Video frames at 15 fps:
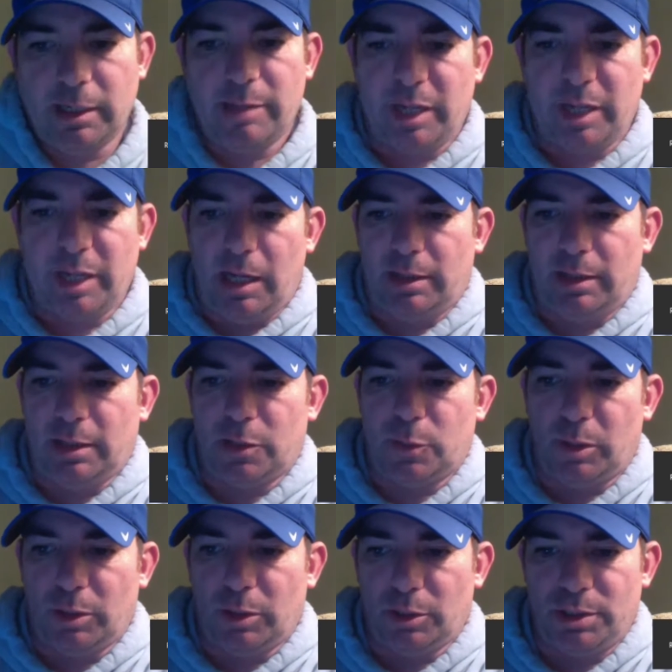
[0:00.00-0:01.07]
I mean, I think
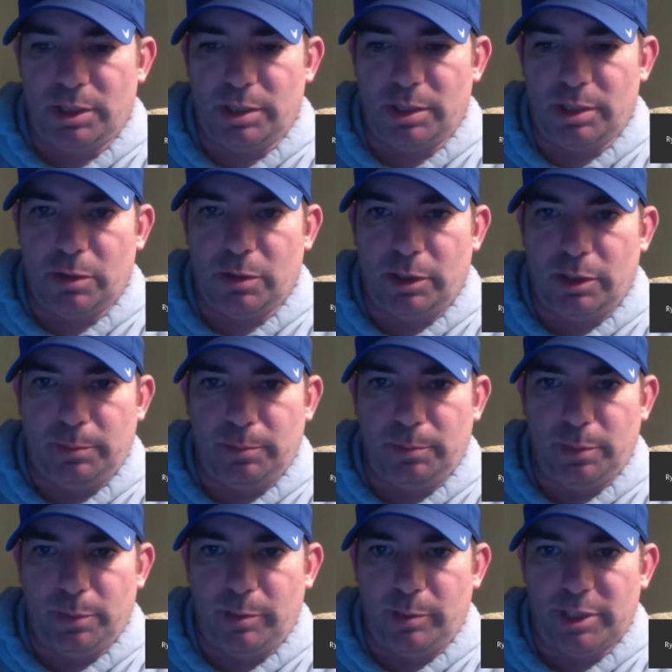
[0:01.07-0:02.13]
Sproles is going to
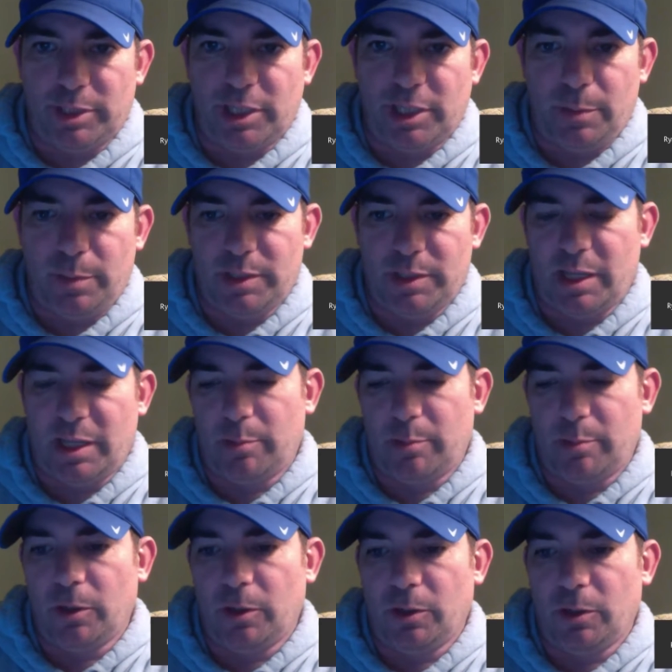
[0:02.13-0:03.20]
pretty much keep his
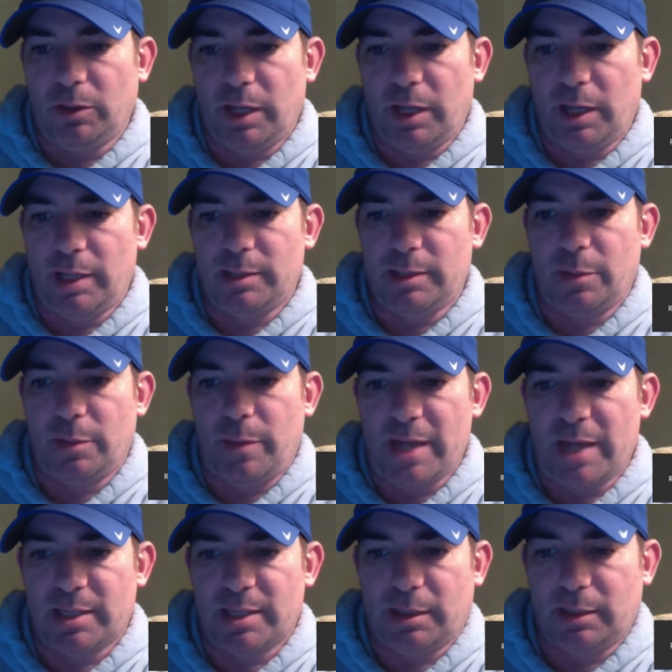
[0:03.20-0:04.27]
same role as the
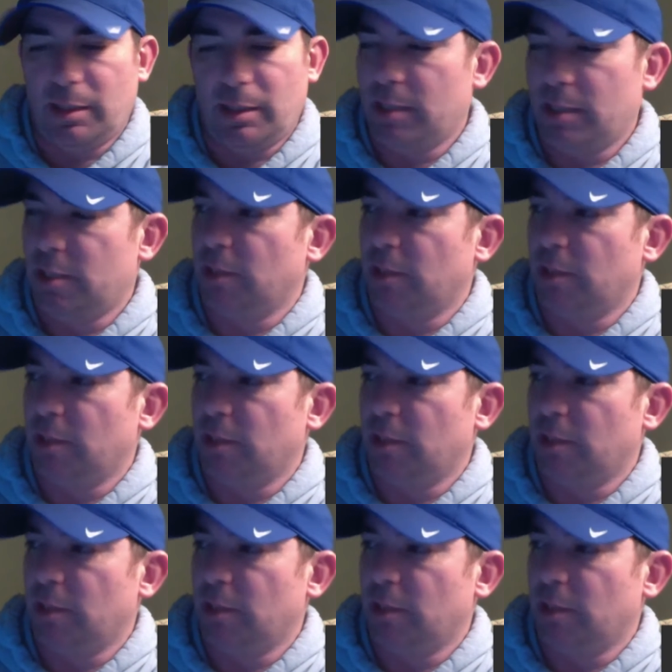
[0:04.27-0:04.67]
pass catching